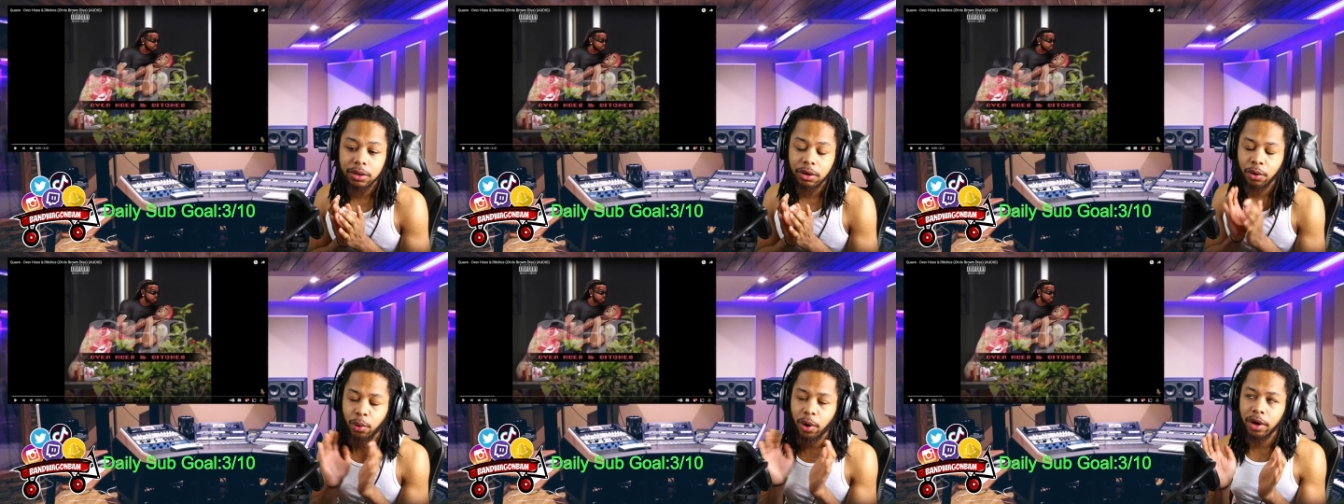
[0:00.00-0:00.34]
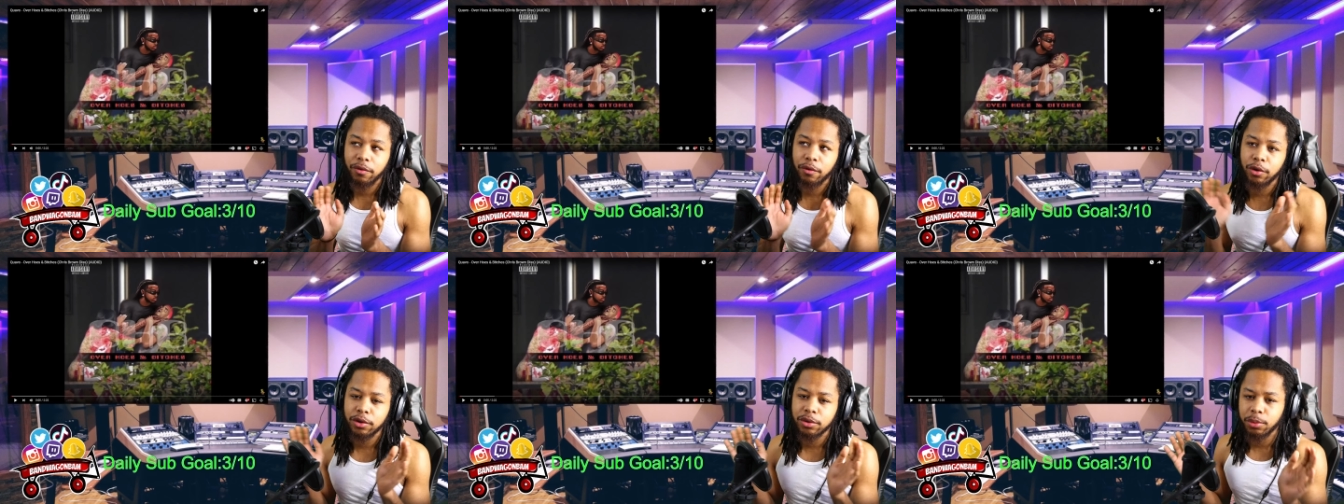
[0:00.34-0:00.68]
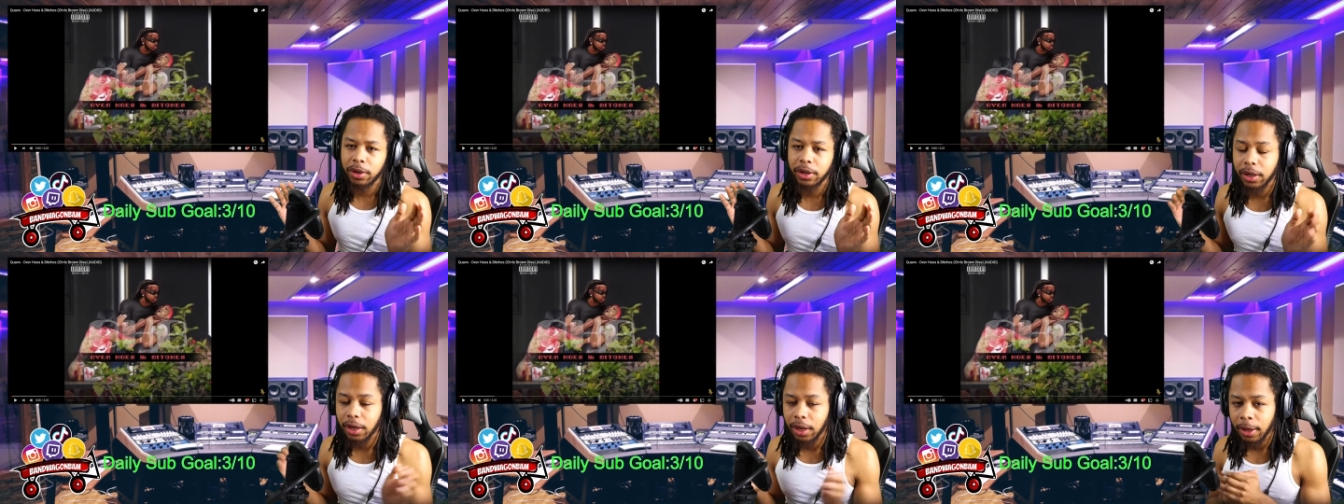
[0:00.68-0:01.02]
Quavo is
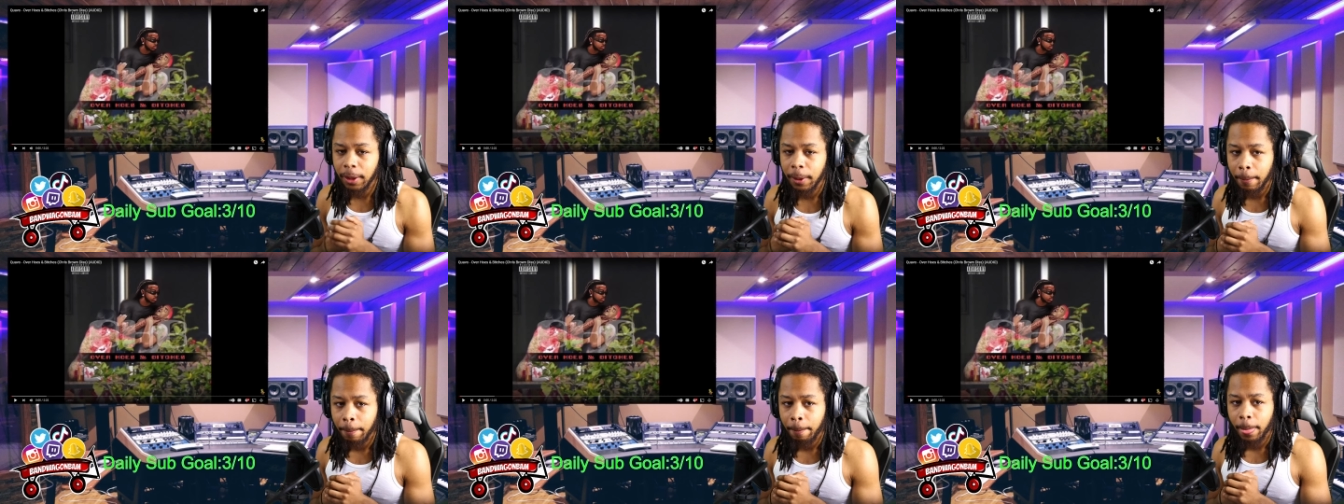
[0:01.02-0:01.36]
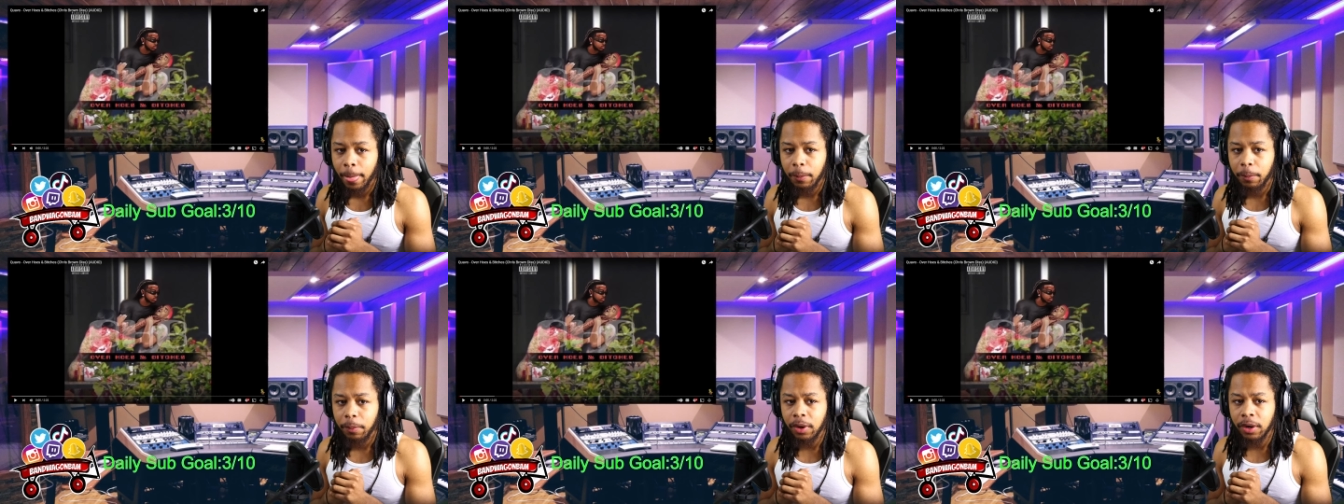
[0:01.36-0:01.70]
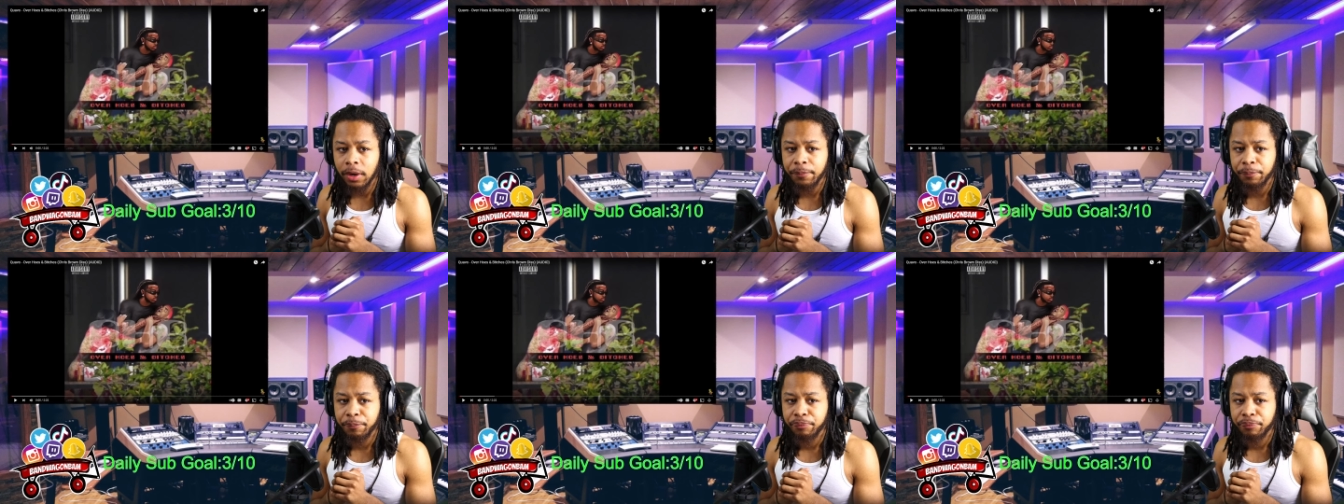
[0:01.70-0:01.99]
one yet, but